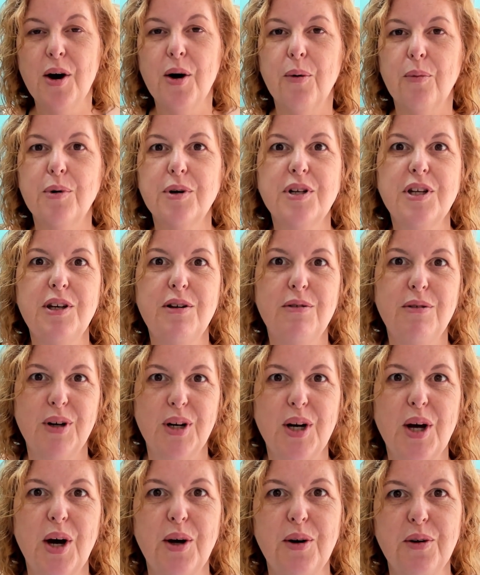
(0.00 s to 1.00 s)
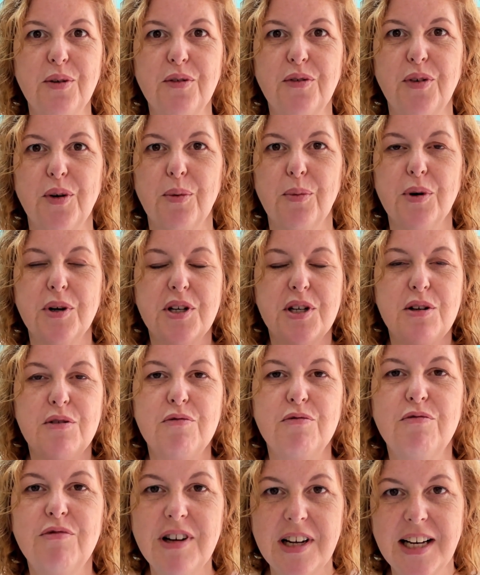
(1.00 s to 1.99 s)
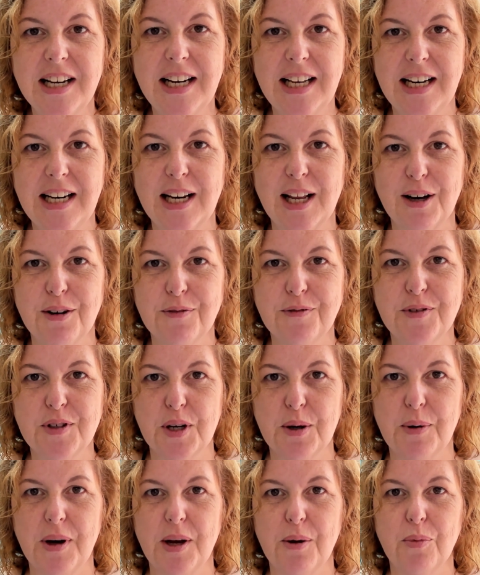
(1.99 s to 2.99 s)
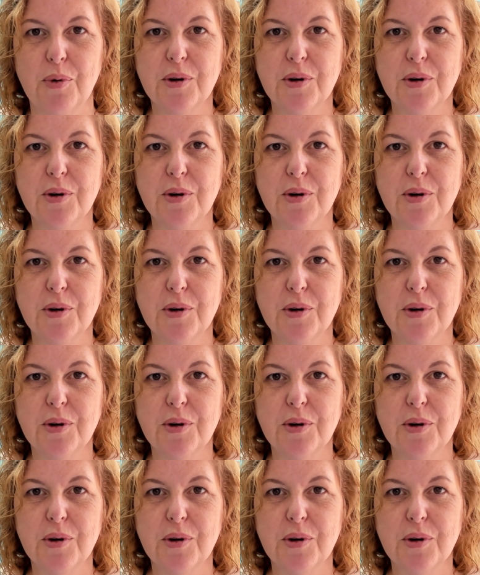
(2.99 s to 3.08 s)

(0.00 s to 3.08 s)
What are you known for? What do you really love doing?